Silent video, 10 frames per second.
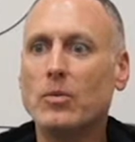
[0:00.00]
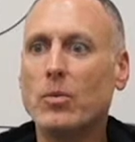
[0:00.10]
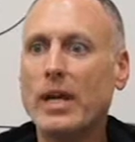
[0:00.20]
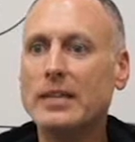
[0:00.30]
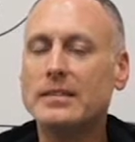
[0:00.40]

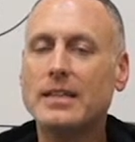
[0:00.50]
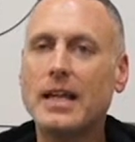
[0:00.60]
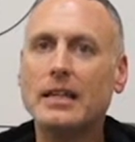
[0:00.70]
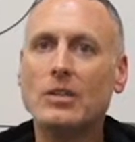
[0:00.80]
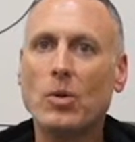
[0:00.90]
Wayne
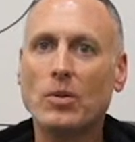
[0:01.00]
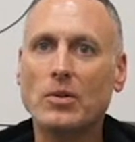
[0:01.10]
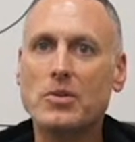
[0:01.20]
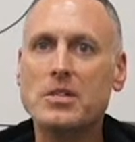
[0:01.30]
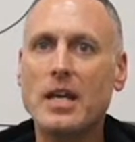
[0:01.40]
State,
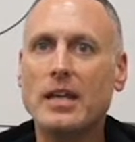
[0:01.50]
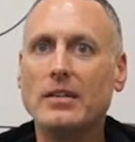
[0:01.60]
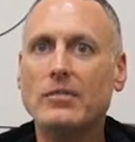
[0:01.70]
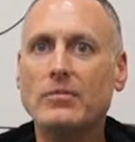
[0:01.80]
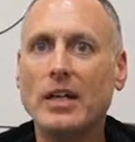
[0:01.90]
Northern State,
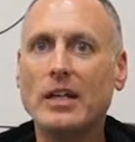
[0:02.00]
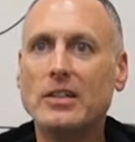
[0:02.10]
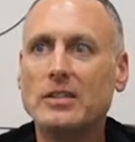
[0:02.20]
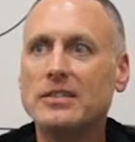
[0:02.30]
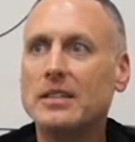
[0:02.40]
very
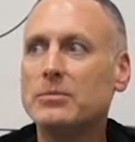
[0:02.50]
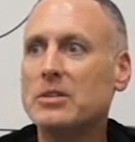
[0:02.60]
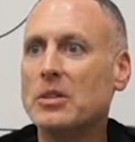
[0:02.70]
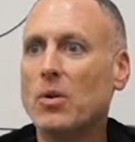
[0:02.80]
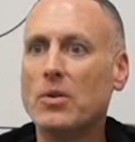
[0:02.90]
good teams
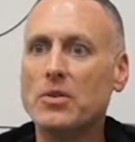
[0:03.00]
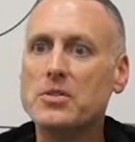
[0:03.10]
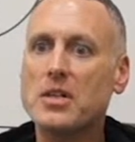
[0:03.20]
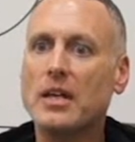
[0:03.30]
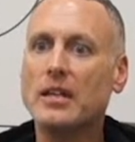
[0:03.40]
in the Northern
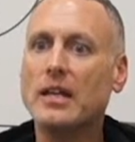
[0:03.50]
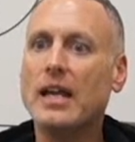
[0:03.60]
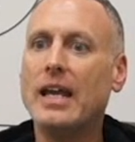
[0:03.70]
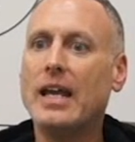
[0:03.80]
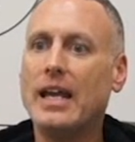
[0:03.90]
Sun,
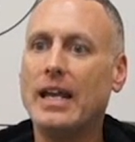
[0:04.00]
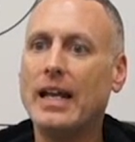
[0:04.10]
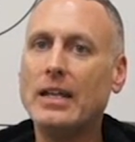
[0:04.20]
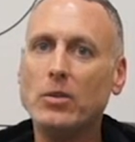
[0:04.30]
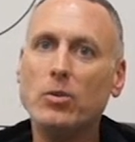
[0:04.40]
and
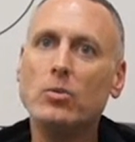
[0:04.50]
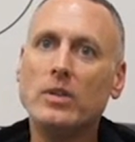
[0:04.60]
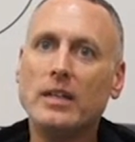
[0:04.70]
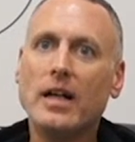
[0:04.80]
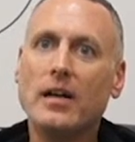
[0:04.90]
I knew
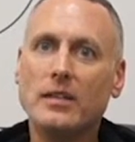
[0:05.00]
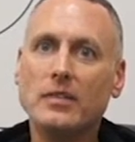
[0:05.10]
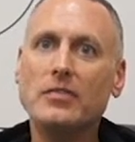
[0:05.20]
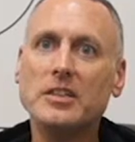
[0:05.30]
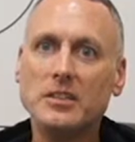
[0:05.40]
that our
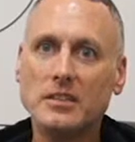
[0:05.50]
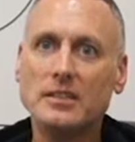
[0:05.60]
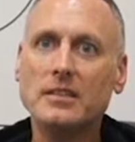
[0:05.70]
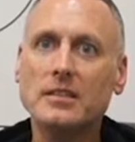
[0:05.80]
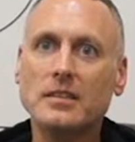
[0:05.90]

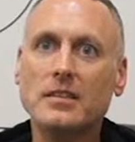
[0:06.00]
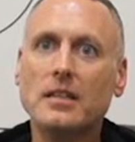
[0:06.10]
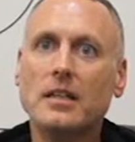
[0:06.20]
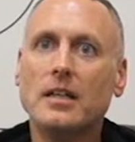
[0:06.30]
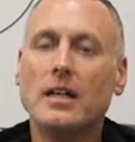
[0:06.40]
deficiencies
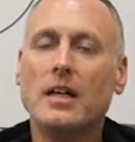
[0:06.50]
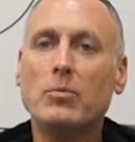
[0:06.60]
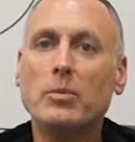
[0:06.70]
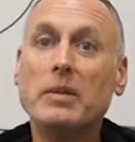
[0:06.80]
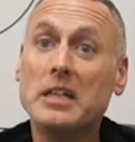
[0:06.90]

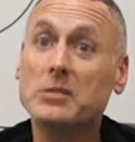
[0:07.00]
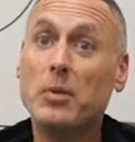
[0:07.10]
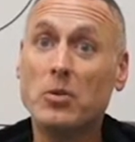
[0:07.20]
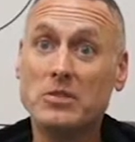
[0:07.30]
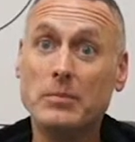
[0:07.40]
would be
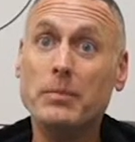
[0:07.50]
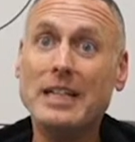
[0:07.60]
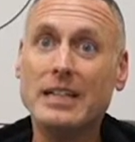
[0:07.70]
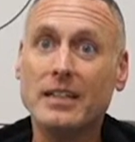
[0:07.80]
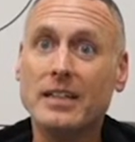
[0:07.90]
exposed
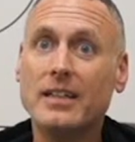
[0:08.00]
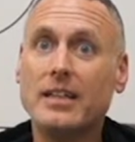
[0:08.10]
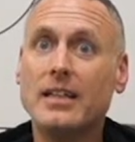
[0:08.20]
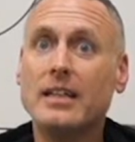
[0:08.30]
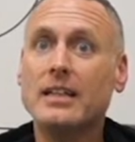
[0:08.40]
immediately,
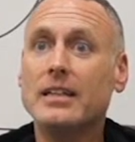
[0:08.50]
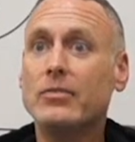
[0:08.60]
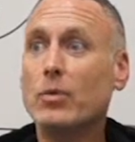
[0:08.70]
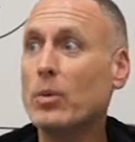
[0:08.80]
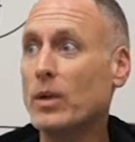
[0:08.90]
and
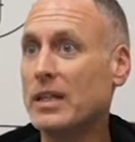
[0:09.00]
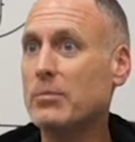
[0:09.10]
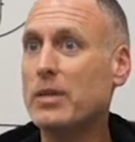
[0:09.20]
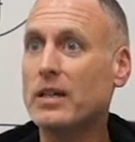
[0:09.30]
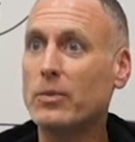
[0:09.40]
if we want to
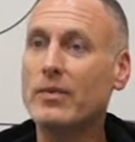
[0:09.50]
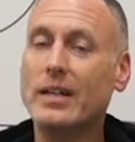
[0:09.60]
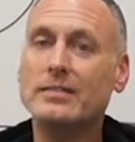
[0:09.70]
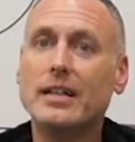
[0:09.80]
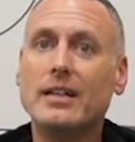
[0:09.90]
get better, we've
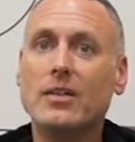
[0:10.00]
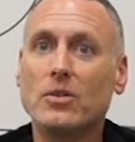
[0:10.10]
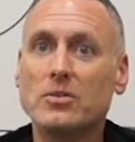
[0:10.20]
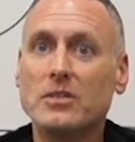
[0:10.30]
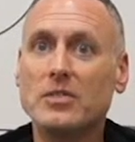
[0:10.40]
got to take care of
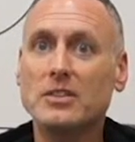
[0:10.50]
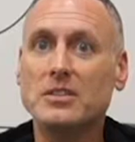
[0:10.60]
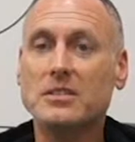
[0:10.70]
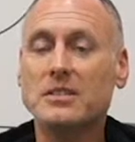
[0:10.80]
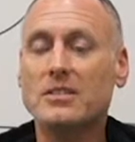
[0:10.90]
those
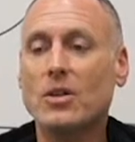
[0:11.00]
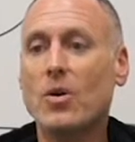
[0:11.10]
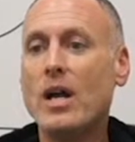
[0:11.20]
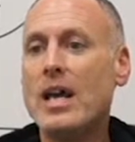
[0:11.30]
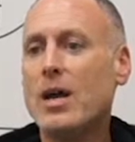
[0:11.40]
deficiencies.
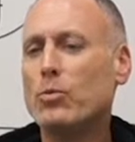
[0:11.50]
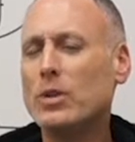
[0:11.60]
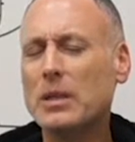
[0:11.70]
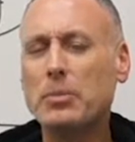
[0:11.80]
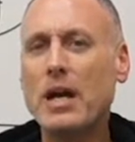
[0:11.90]
So
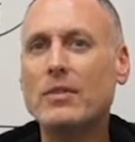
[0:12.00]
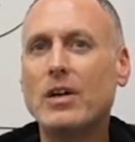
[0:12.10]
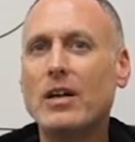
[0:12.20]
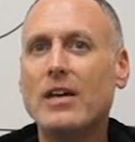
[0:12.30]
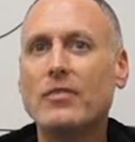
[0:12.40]
really proud of
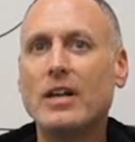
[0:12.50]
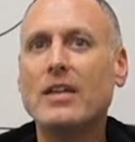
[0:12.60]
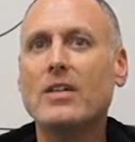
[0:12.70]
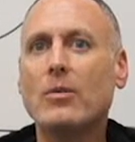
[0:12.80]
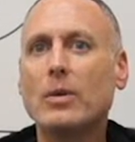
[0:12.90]
our effort. I
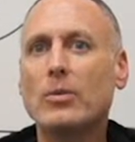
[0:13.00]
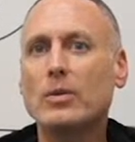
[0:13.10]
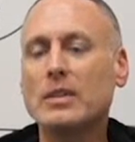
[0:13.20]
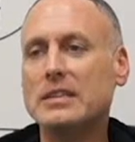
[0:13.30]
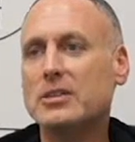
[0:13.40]
thought we were
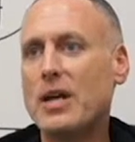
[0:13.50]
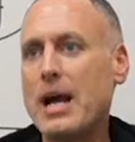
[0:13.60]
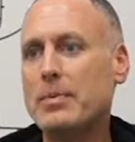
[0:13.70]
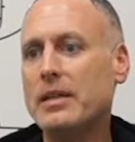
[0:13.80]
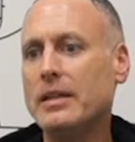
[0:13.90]
really
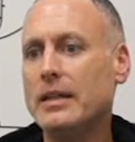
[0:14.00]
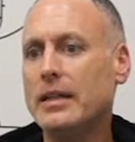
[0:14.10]
scrappy.